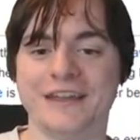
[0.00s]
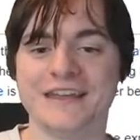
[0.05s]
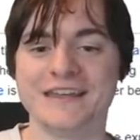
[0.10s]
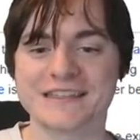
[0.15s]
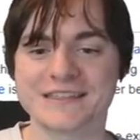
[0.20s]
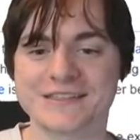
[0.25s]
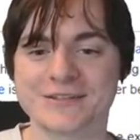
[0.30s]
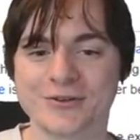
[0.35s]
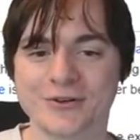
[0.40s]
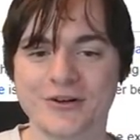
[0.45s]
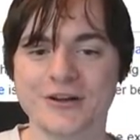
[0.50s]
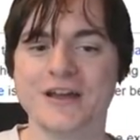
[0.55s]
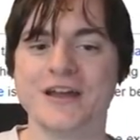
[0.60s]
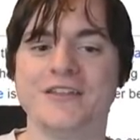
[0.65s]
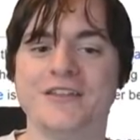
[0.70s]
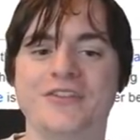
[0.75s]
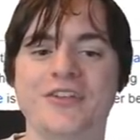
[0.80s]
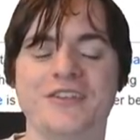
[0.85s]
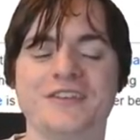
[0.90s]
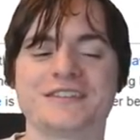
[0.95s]
He saw
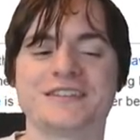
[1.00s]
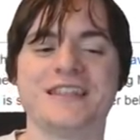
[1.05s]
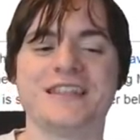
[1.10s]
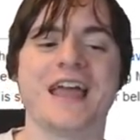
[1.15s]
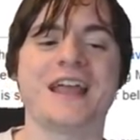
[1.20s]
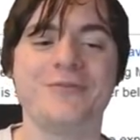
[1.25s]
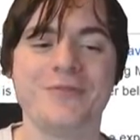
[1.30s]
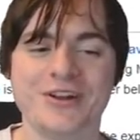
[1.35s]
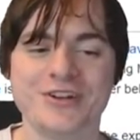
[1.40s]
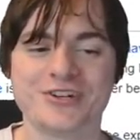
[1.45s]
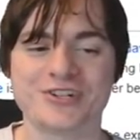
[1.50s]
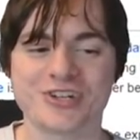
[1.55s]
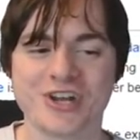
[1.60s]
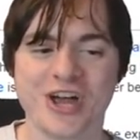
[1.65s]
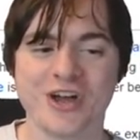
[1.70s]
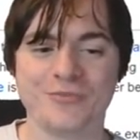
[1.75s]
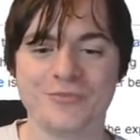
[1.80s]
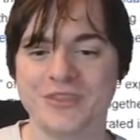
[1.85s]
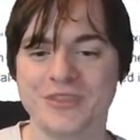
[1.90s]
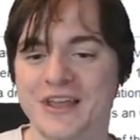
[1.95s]
that this language,
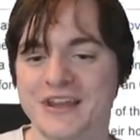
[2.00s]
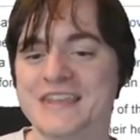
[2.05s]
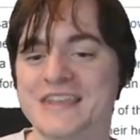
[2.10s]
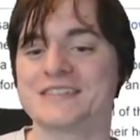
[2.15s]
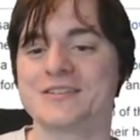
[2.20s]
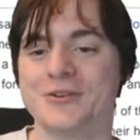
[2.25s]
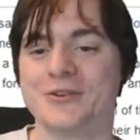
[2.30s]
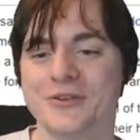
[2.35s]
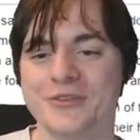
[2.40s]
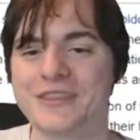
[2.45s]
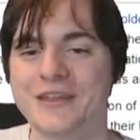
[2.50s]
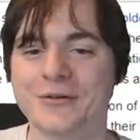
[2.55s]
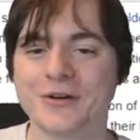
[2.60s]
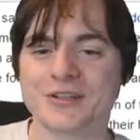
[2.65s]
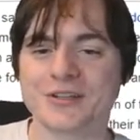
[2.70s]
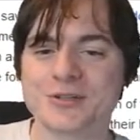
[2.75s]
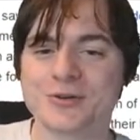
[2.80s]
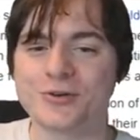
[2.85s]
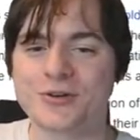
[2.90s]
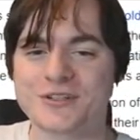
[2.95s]
like, he saw that there were
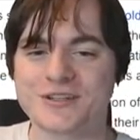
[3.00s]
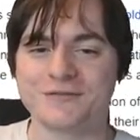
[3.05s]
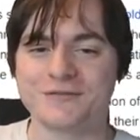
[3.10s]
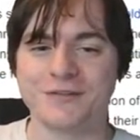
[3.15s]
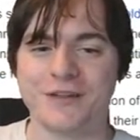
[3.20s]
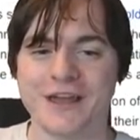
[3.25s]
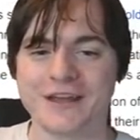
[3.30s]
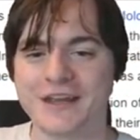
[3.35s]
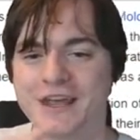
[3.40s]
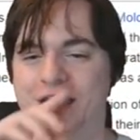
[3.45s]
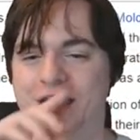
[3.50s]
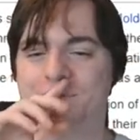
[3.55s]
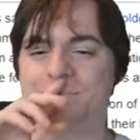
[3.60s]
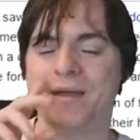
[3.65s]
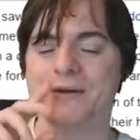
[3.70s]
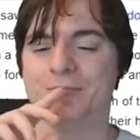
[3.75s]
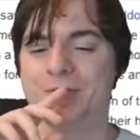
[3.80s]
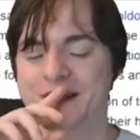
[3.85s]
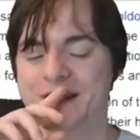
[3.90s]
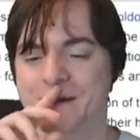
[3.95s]
talks of, like,
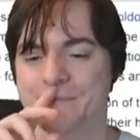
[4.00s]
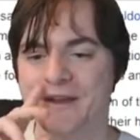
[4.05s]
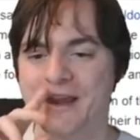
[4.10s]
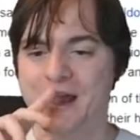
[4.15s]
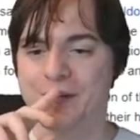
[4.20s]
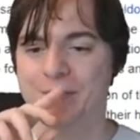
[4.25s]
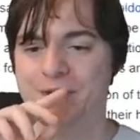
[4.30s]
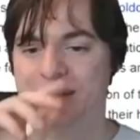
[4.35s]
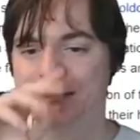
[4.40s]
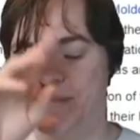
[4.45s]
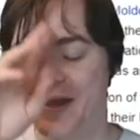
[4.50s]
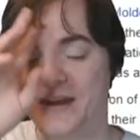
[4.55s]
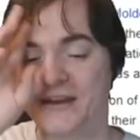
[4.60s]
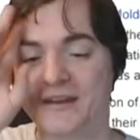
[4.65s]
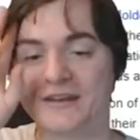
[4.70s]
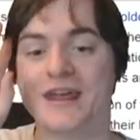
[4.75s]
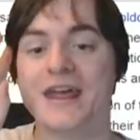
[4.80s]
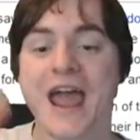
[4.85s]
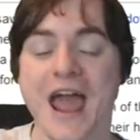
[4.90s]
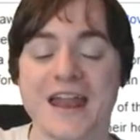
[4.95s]
maybe we could become
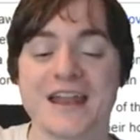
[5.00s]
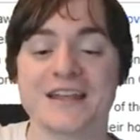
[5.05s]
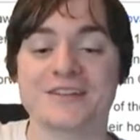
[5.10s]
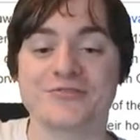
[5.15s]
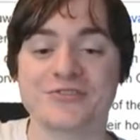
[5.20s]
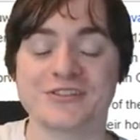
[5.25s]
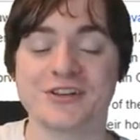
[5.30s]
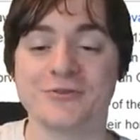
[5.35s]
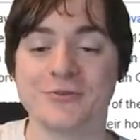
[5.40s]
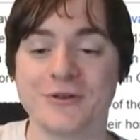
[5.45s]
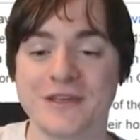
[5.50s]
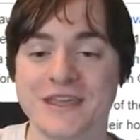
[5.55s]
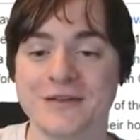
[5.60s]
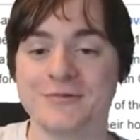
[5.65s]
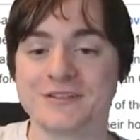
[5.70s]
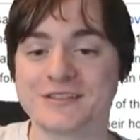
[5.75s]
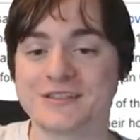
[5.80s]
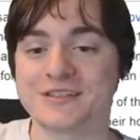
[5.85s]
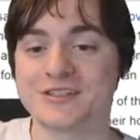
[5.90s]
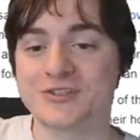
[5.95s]
independent, and as a result, he
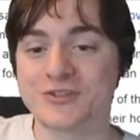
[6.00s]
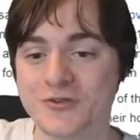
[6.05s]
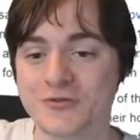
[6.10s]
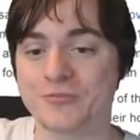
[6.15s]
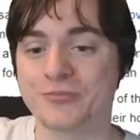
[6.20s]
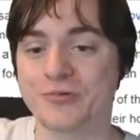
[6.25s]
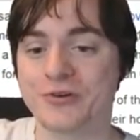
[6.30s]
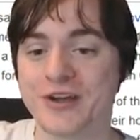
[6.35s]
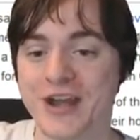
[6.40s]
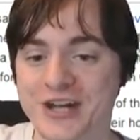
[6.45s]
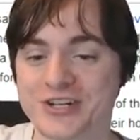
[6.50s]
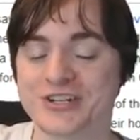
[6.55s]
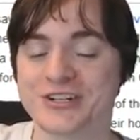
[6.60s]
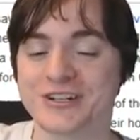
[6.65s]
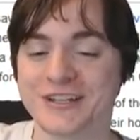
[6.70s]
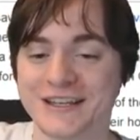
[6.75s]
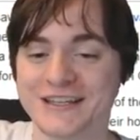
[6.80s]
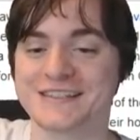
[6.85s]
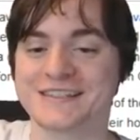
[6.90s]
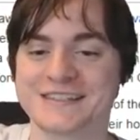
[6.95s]
was super
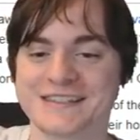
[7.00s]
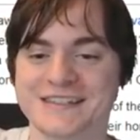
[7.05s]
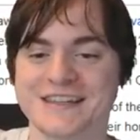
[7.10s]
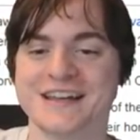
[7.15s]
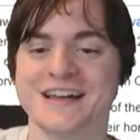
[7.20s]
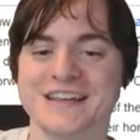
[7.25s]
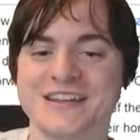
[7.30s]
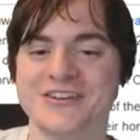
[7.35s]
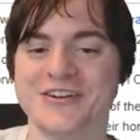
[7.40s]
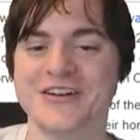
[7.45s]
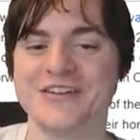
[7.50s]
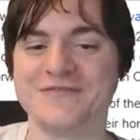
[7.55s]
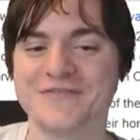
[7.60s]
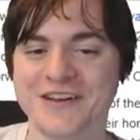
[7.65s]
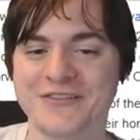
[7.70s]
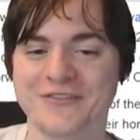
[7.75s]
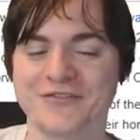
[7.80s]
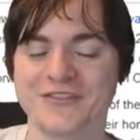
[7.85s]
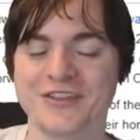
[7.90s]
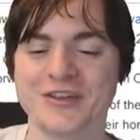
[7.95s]
nationalist, you know, in
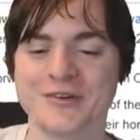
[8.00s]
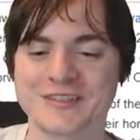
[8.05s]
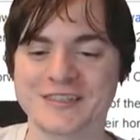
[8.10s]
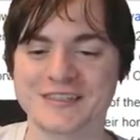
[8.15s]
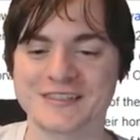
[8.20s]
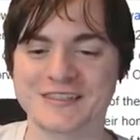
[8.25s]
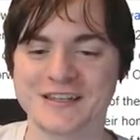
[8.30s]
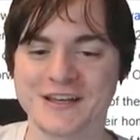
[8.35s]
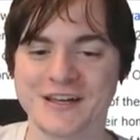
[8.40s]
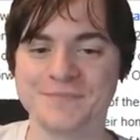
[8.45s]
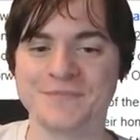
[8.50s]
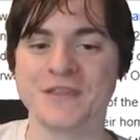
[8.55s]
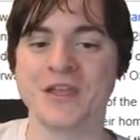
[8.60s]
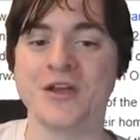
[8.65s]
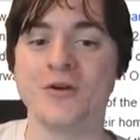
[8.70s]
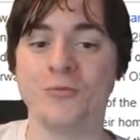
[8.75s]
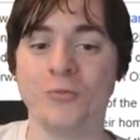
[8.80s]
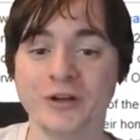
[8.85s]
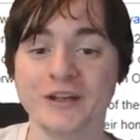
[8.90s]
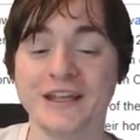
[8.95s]
favor of the USSR,
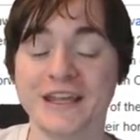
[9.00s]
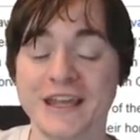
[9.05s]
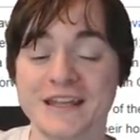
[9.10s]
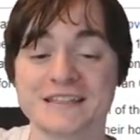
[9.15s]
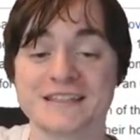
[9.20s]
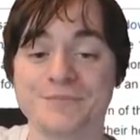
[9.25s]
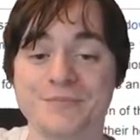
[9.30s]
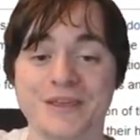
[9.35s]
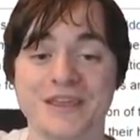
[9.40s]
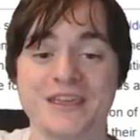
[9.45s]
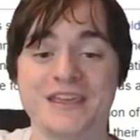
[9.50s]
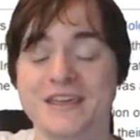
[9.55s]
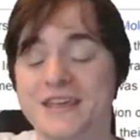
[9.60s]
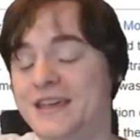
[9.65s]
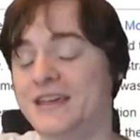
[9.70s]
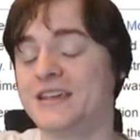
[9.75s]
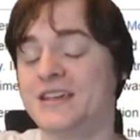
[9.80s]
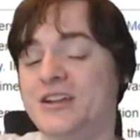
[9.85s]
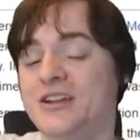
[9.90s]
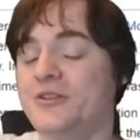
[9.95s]
wanting it to be,
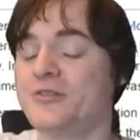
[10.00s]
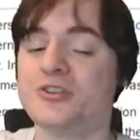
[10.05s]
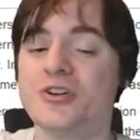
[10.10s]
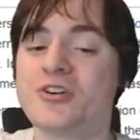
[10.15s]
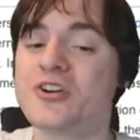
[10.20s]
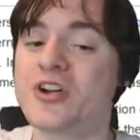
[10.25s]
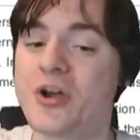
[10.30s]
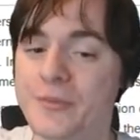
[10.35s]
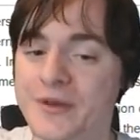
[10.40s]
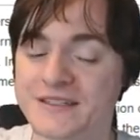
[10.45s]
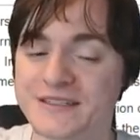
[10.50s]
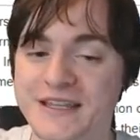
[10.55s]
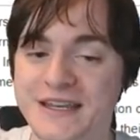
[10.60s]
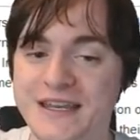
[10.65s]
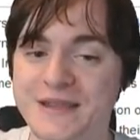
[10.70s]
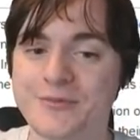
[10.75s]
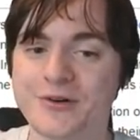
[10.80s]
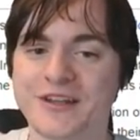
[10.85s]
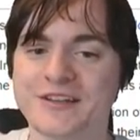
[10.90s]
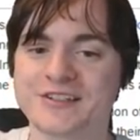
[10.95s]
you know, not communist
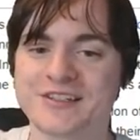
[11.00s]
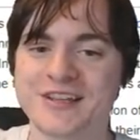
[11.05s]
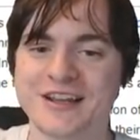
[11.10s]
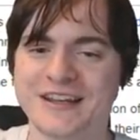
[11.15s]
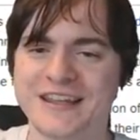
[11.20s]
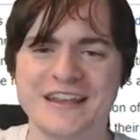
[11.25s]
anymore necessarily.